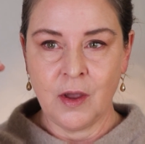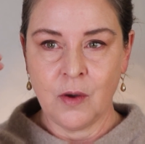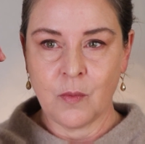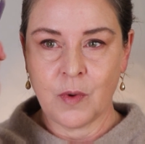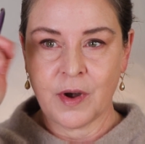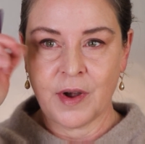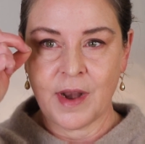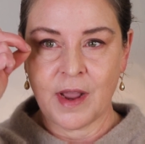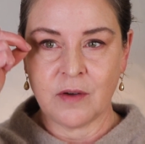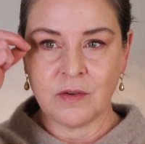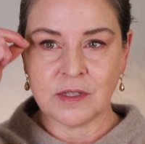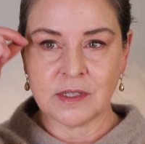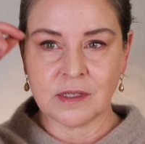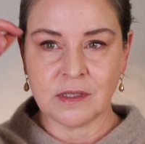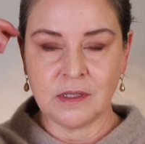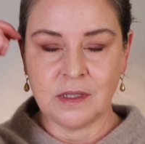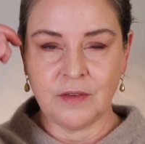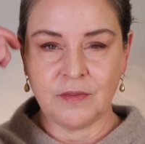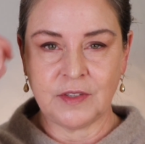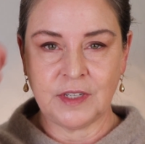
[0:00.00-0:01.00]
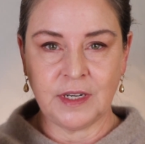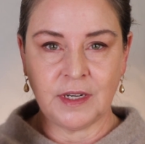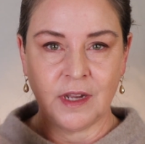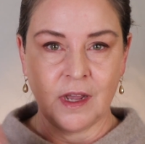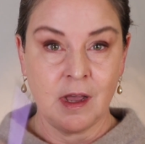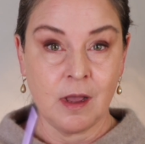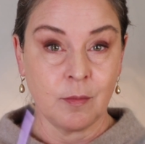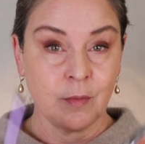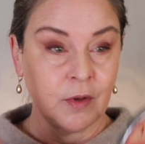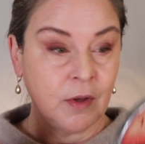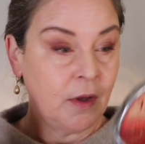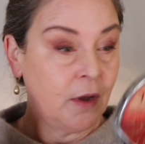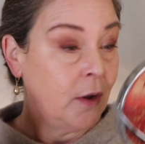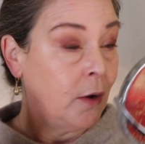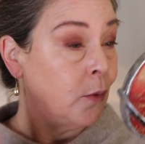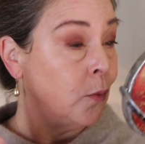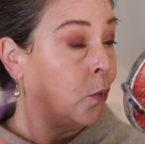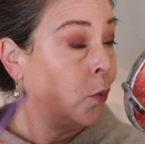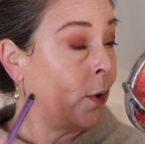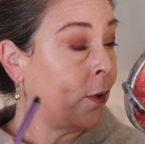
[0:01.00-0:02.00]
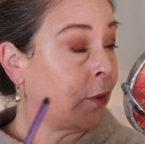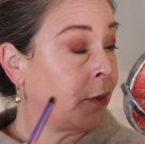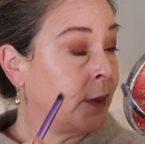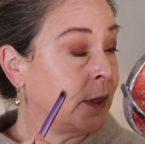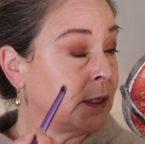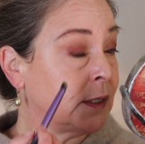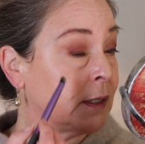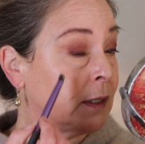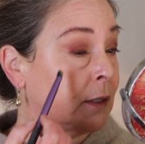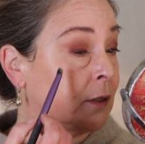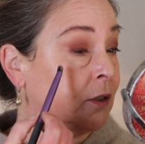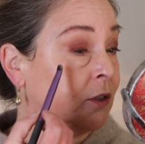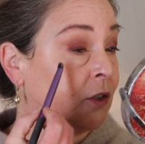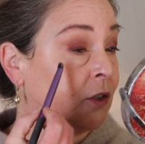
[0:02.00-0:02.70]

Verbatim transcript: where now it's lifting up with this little